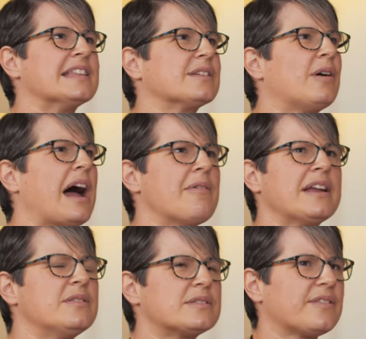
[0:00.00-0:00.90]
and so how I
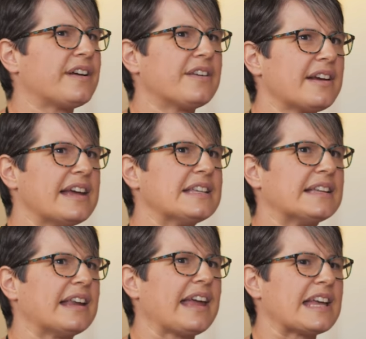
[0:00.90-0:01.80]
knew to fundraise,
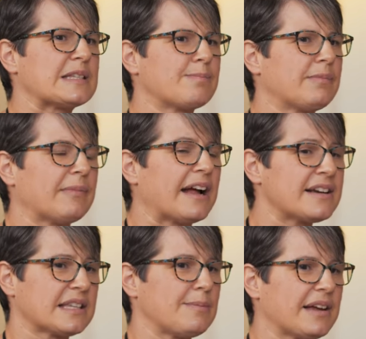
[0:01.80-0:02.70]
and I guess
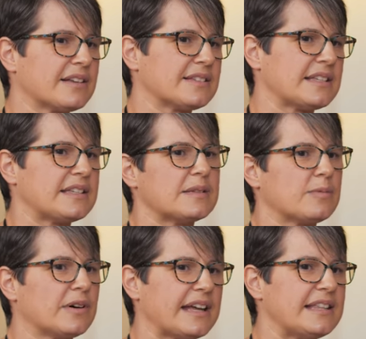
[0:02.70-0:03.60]
largely because this is what